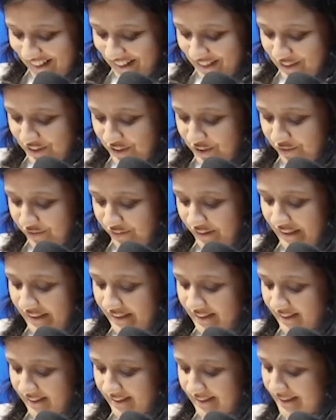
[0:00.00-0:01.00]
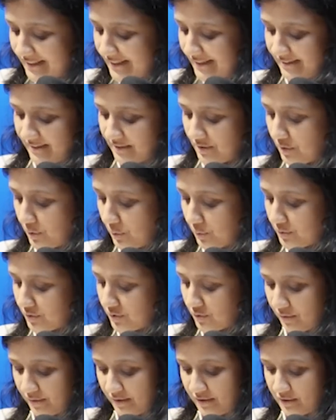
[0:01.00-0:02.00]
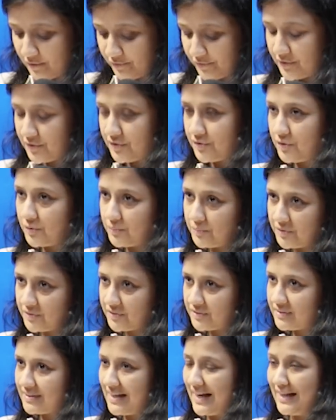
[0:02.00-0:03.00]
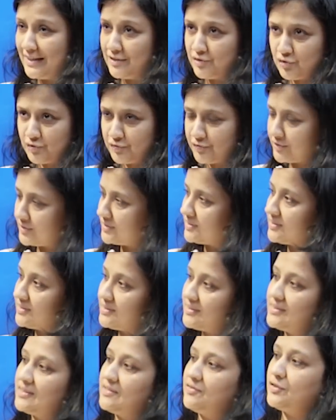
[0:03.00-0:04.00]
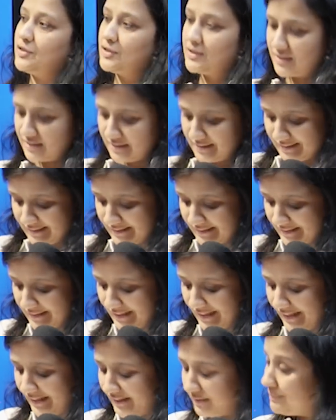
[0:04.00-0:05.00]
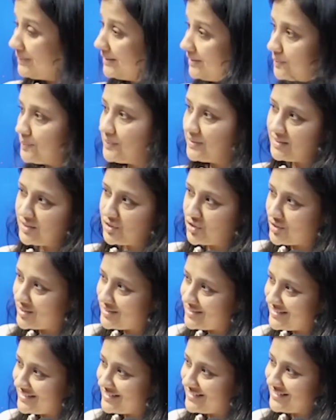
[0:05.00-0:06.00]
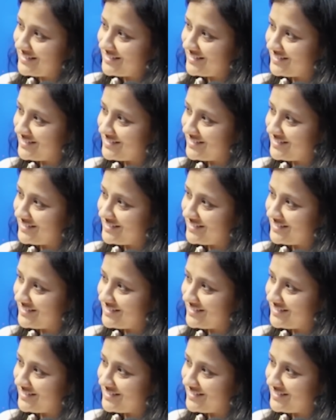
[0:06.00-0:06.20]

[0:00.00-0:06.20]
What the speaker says: So do you feel India still doesn't know stories of its numerous astrophysicists, physicists, and mathematicians?